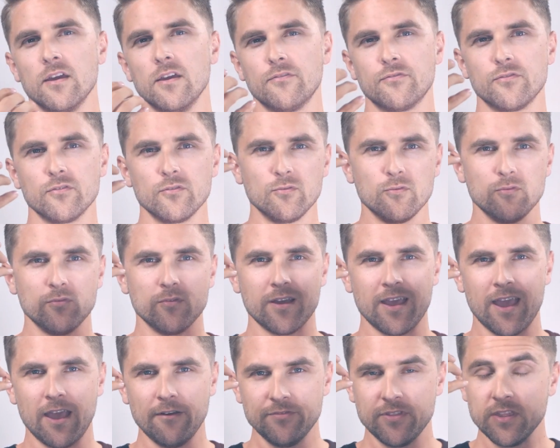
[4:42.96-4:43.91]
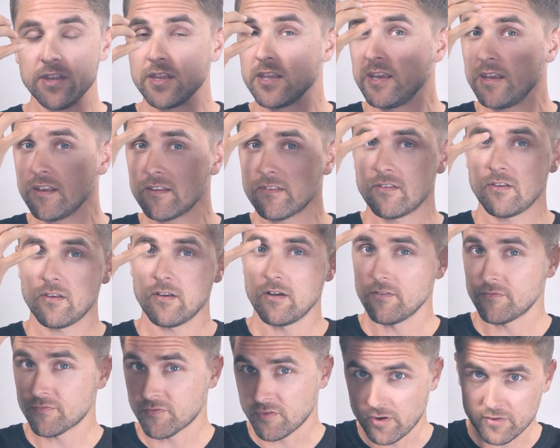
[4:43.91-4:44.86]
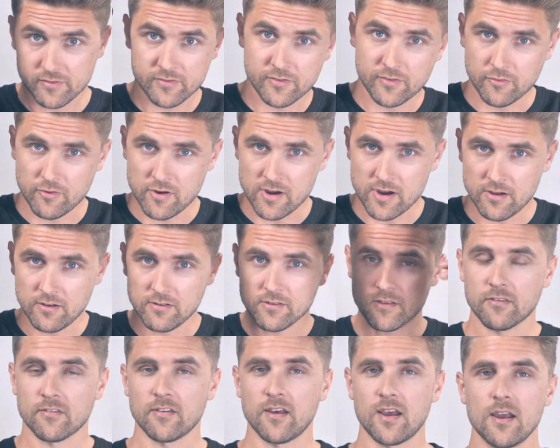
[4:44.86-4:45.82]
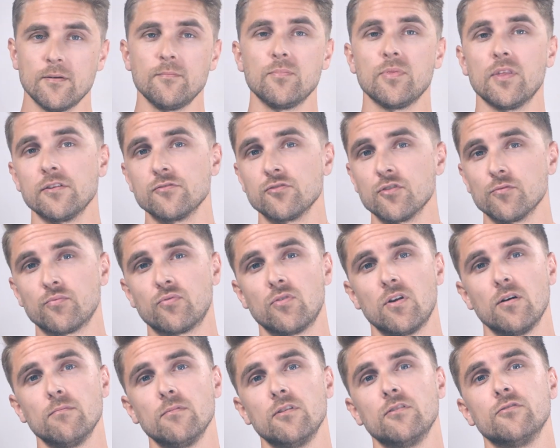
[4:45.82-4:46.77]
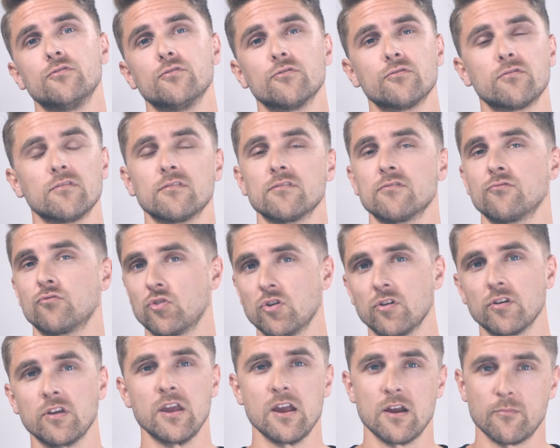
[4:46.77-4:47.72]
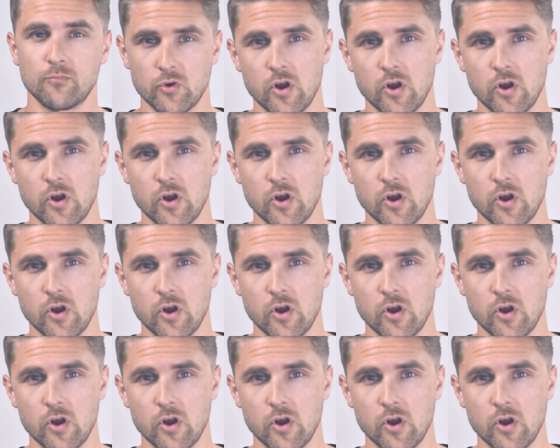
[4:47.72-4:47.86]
If you have the need of touching your hair all the time, then you're probably using the wrong hair